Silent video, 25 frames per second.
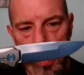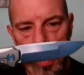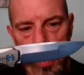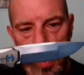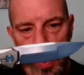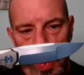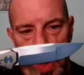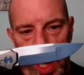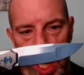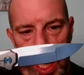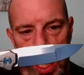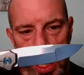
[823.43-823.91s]

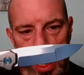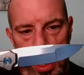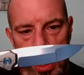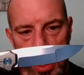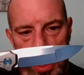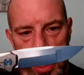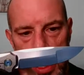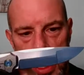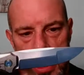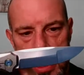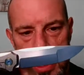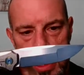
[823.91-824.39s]
But
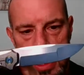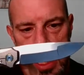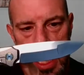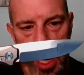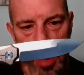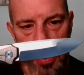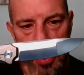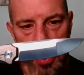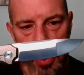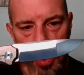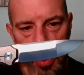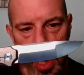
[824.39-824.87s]
it's the
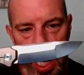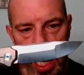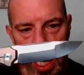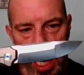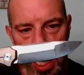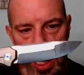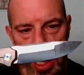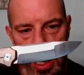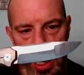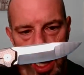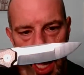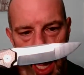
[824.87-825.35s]
other way,
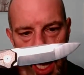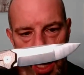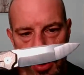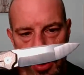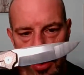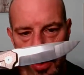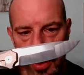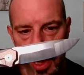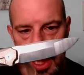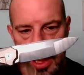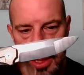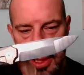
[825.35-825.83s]
and
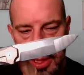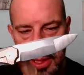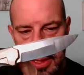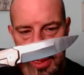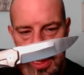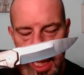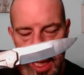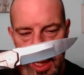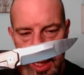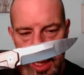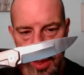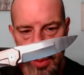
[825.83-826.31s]
it turns
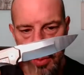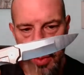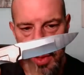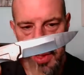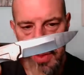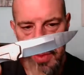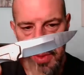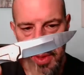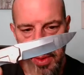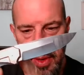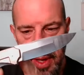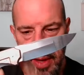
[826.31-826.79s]
out it
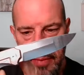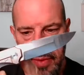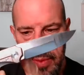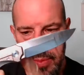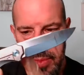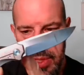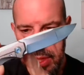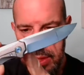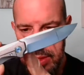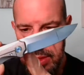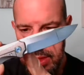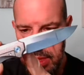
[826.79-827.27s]
works really well. I've been
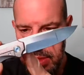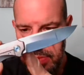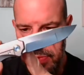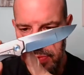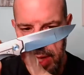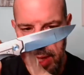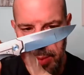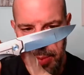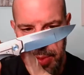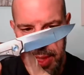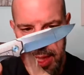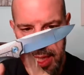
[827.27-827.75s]
using this for a
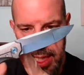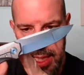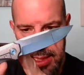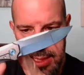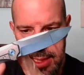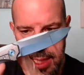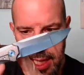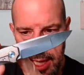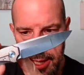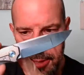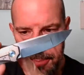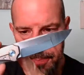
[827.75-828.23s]
couple of days
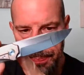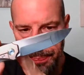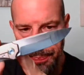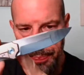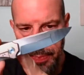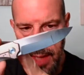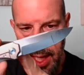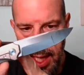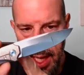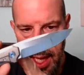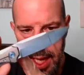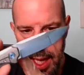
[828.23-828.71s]
now,
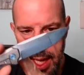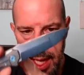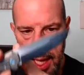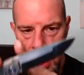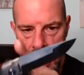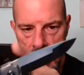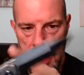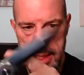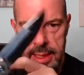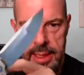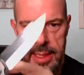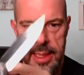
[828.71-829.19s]

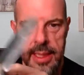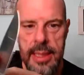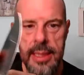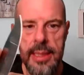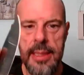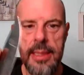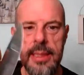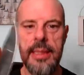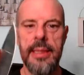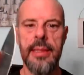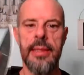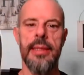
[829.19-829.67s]
and
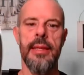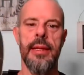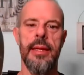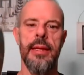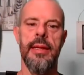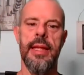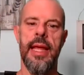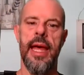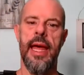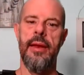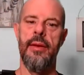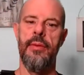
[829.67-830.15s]

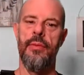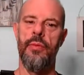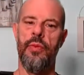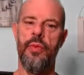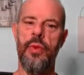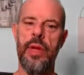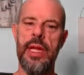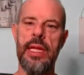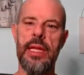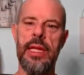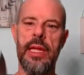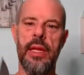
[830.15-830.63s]
that
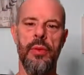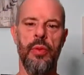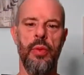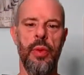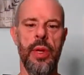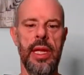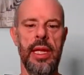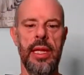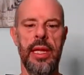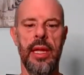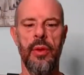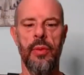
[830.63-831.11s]
really,
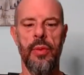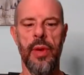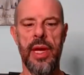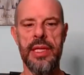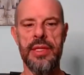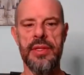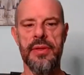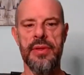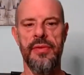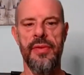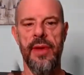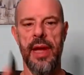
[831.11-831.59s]
really
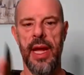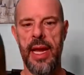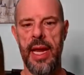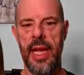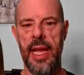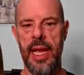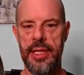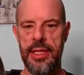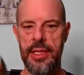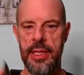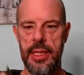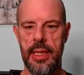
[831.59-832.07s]
razor fine
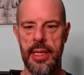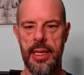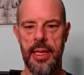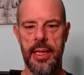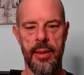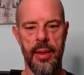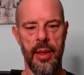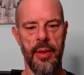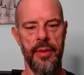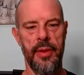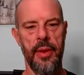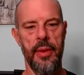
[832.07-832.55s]
edge,
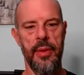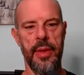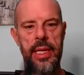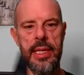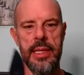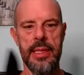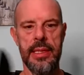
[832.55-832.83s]
although it